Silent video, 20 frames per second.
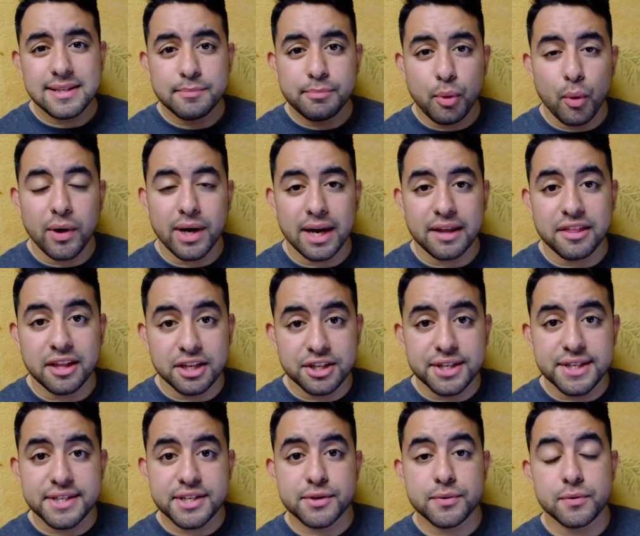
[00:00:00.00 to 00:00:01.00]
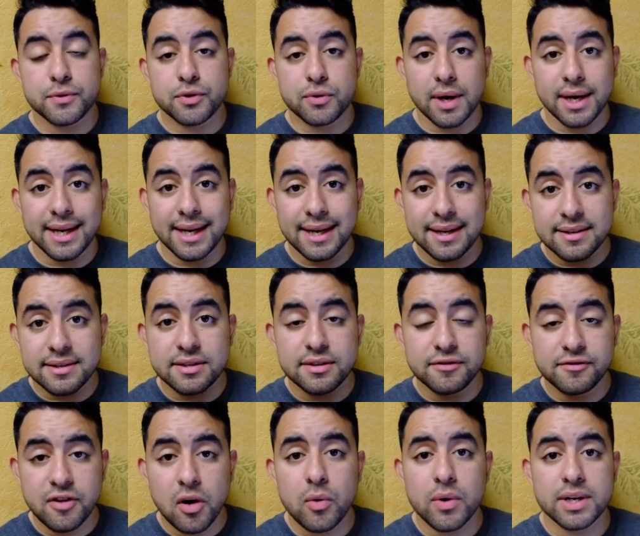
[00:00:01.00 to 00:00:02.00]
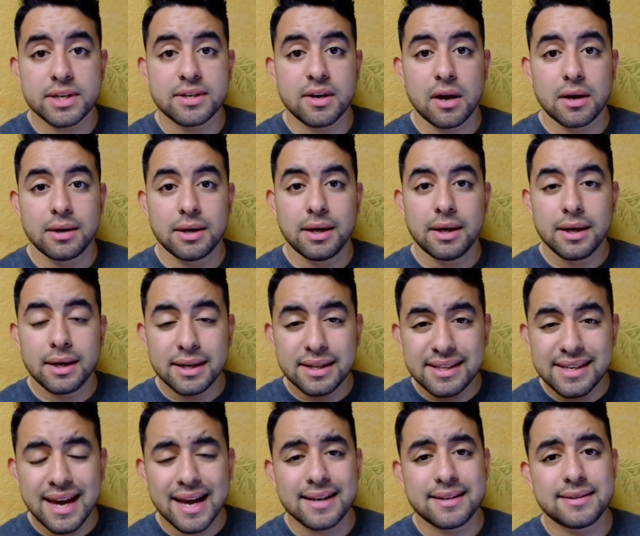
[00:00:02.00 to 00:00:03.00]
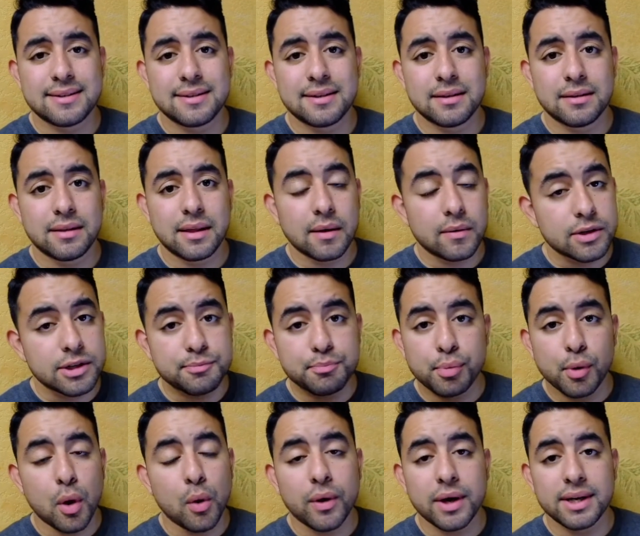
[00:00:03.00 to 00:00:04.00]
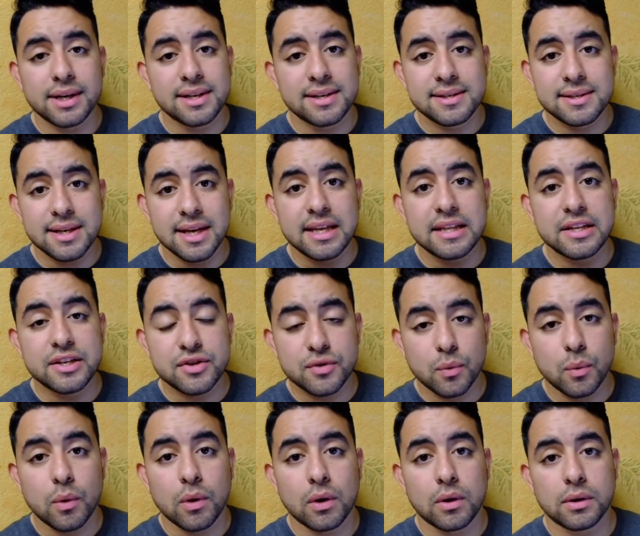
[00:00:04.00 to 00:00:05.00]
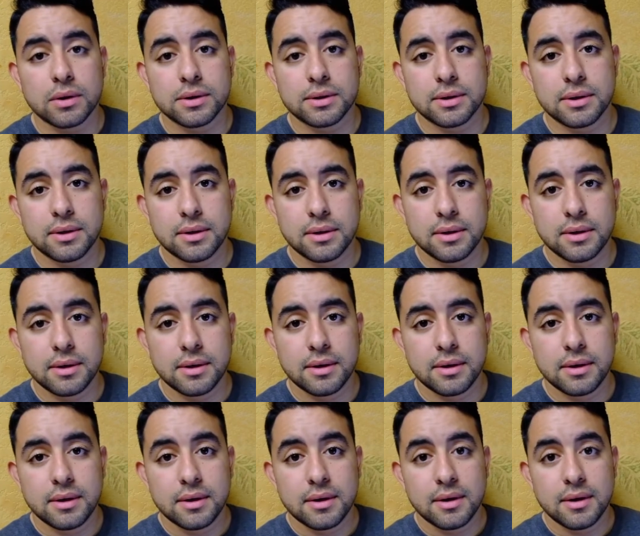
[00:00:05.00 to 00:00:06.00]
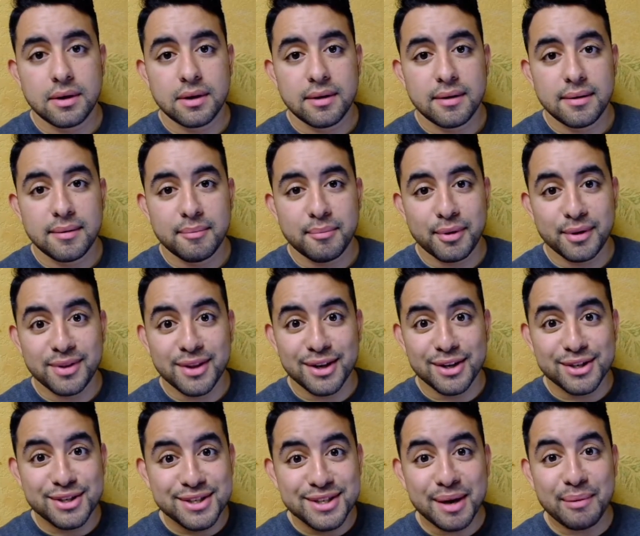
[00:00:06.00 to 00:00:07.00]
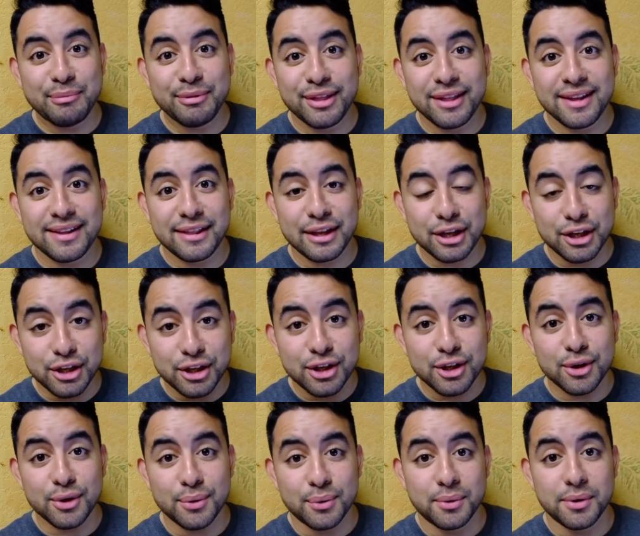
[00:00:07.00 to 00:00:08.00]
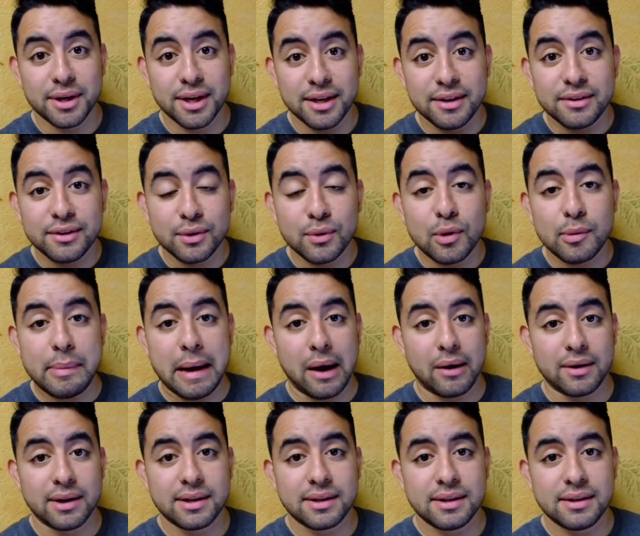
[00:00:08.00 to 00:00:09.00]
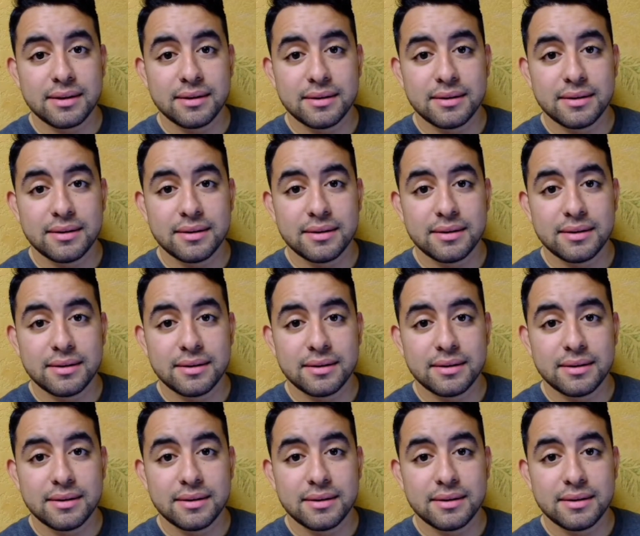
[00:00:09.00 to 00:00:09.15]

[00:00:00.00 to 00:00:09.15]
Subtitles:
point I think Jesus was trying to get us to focus on. Yes, there is brokenness in this world, but there's something that you can do about it.